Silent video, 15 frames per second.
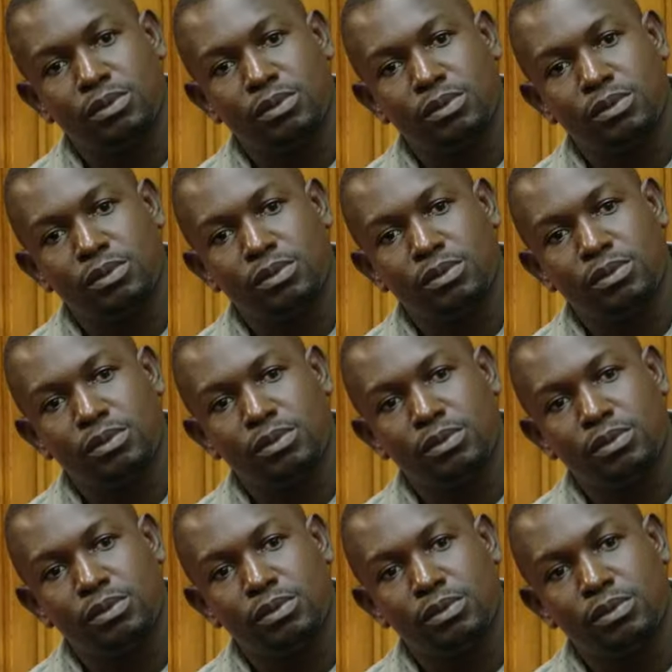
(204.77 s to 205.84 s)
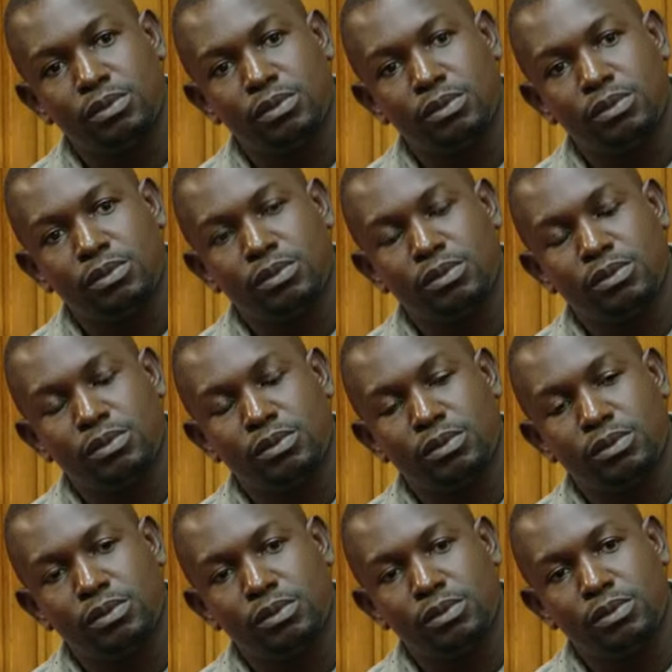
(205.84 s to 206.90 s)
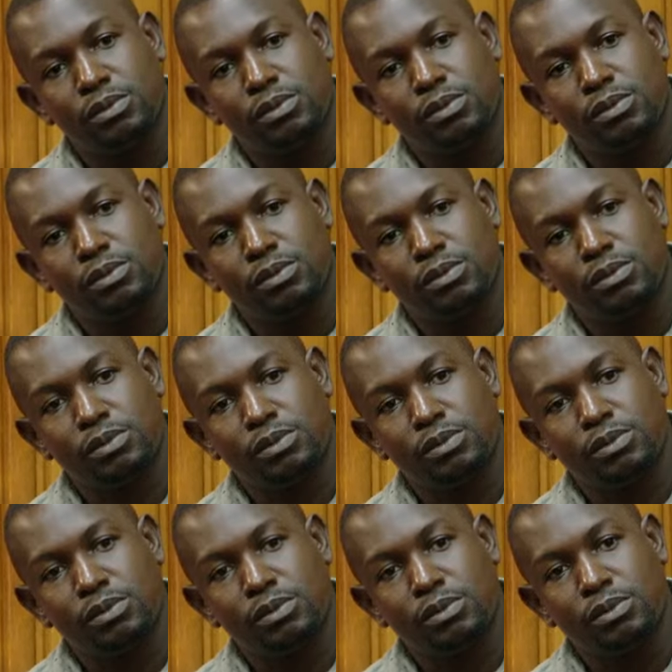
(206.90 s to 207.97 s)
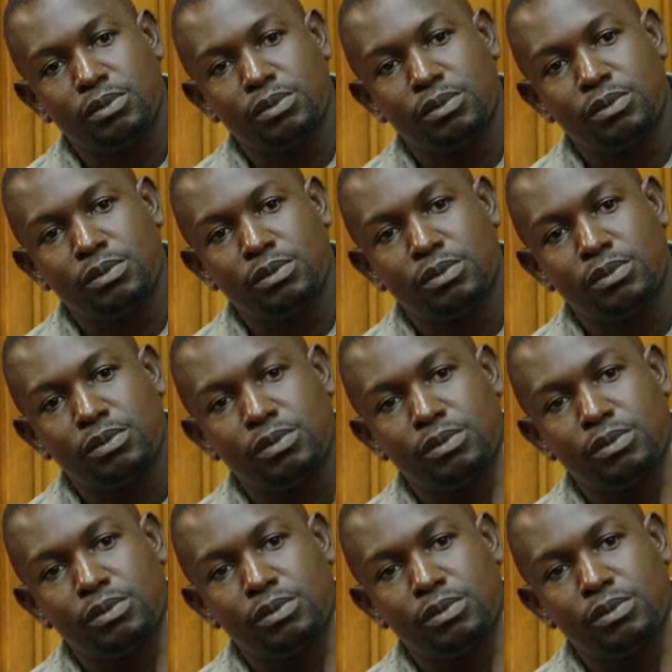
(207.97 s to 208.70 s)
This person isn't speaking.